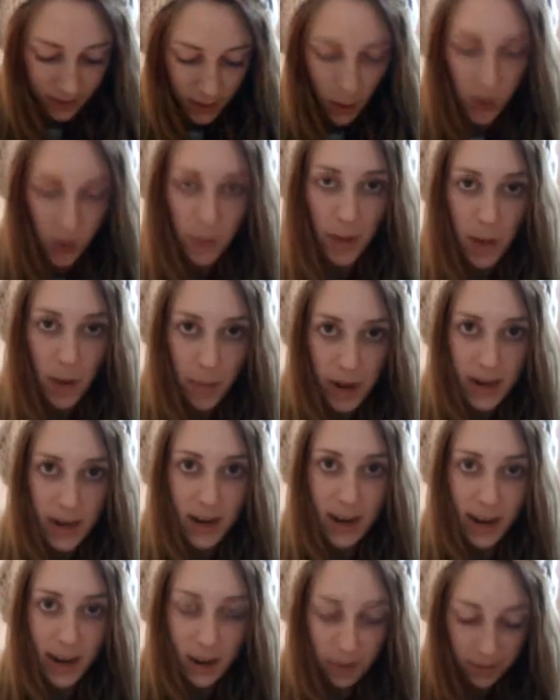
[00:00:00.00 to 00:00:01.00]
Going to my bank
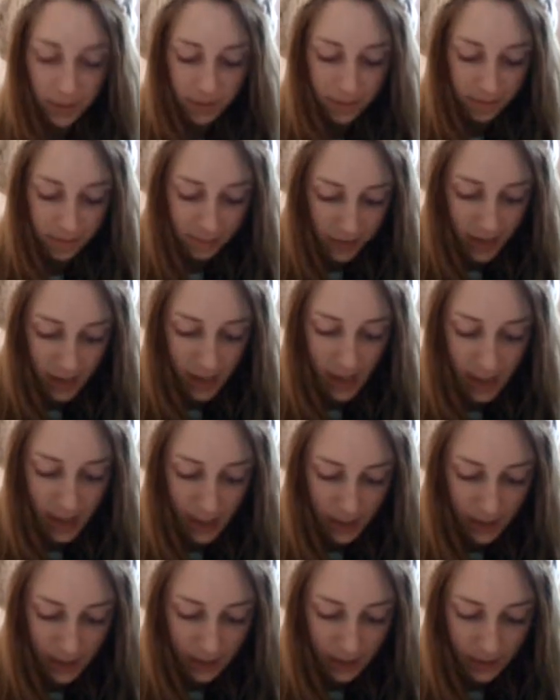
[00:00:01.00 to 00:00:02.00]
account. Yeah.
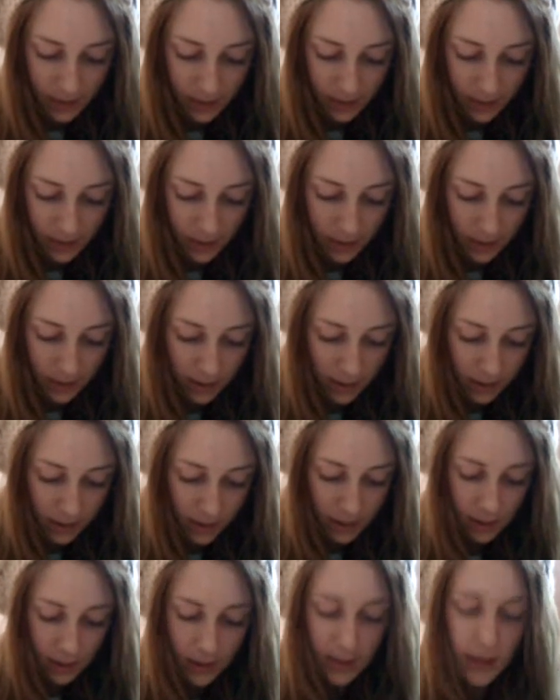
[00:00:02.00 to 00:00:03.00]

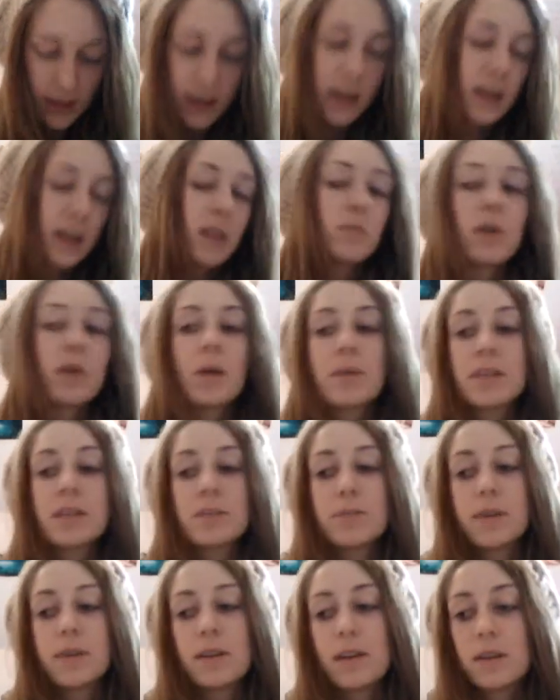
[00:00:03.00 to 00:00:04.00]
Then again, I'll probably
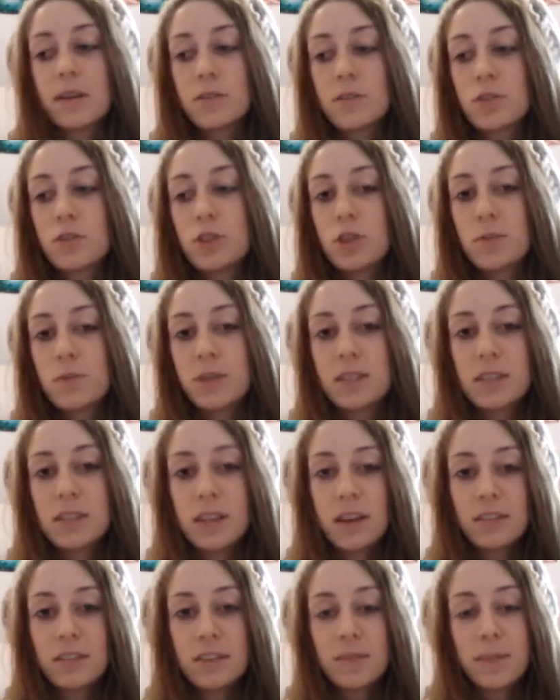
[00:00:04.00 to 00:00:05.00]
spend it on stupid
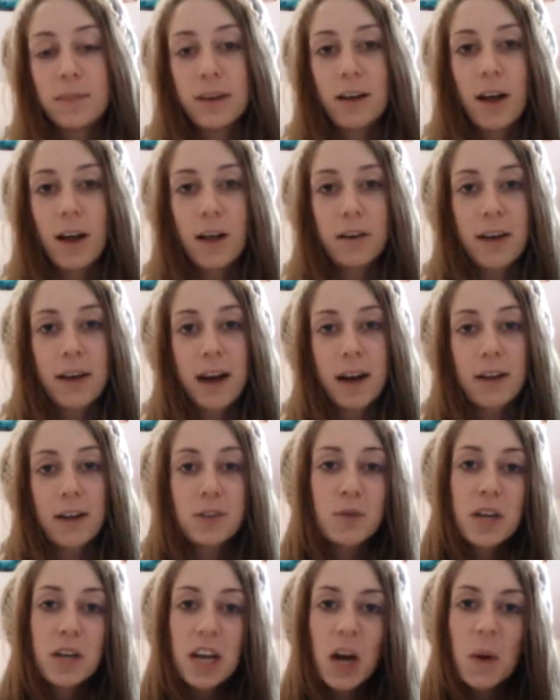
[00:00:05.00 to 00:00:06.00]
stuff up in Colorado.
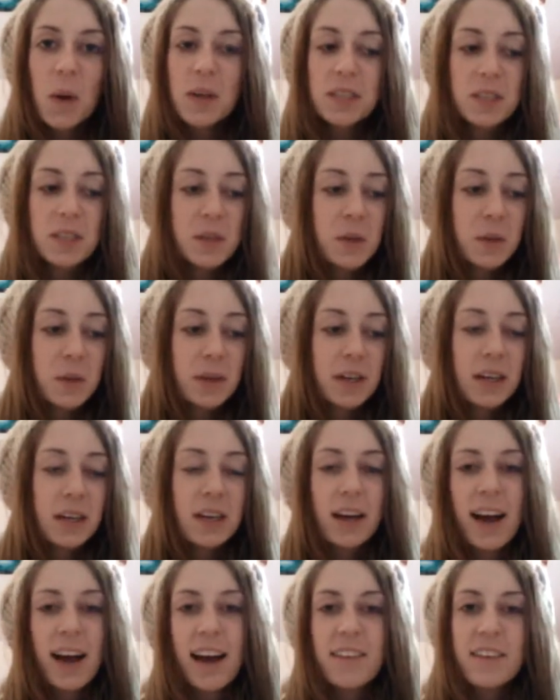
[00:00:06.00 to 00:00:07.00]
That's what I always do.
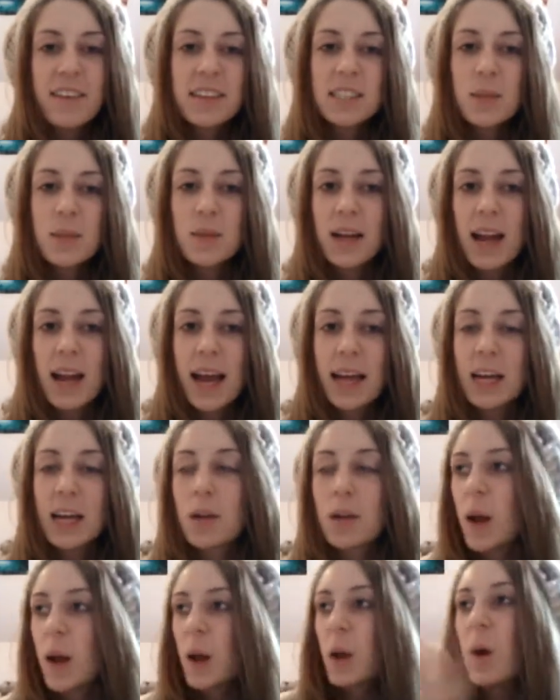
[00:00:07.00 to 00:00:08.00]
I find something I like,
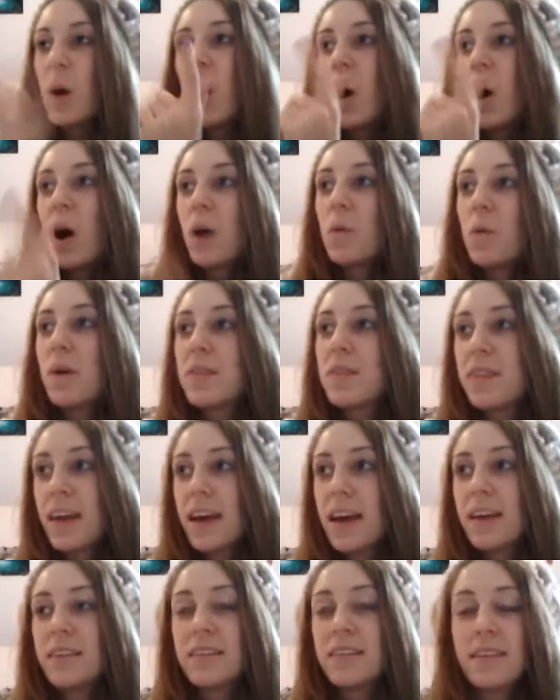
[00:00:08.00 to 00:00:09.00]
and I'm like, want
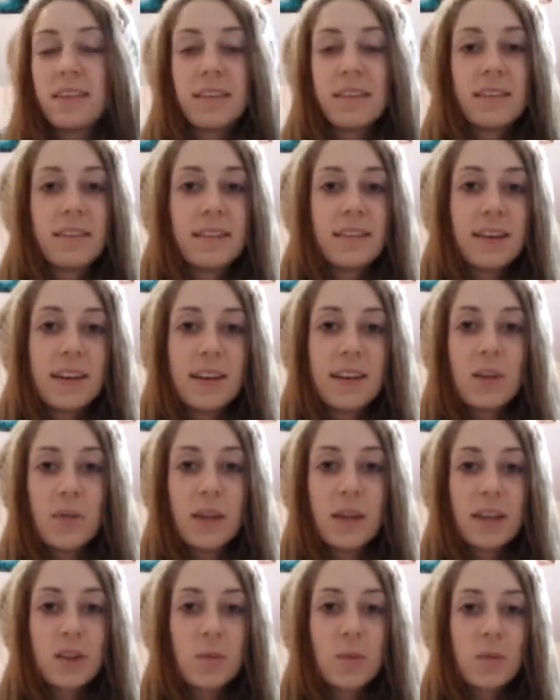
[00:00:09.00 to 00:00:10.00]
that? And it'll
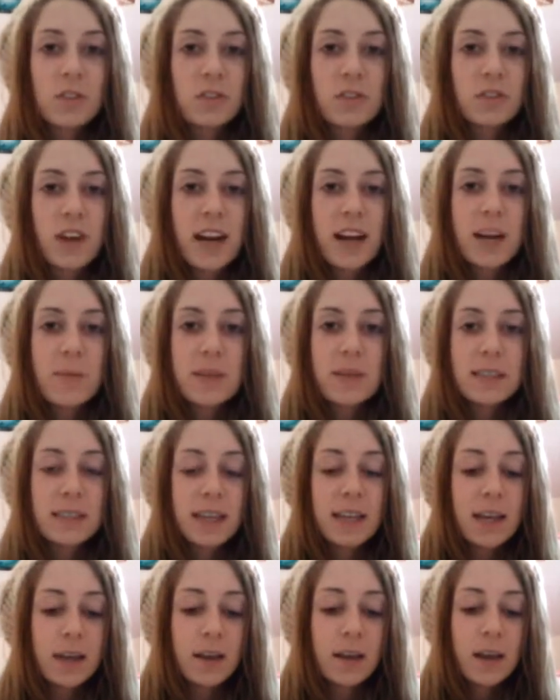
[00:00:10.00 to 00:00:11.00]
be like the most randomest
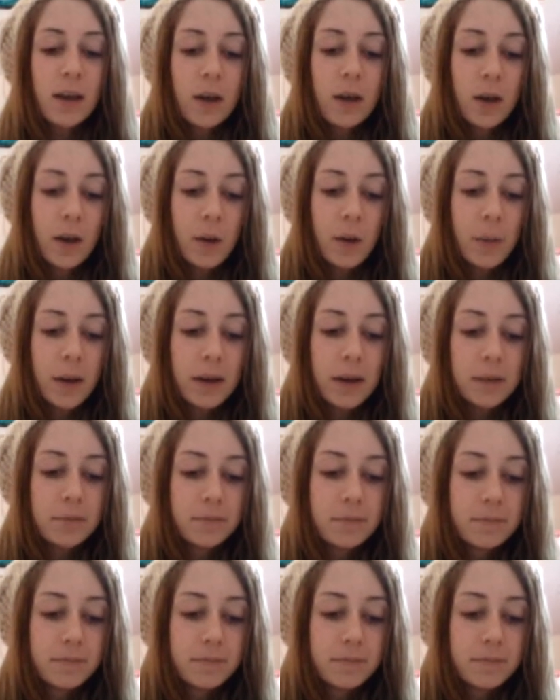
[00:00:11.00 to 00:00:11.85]
thing. Oh, well.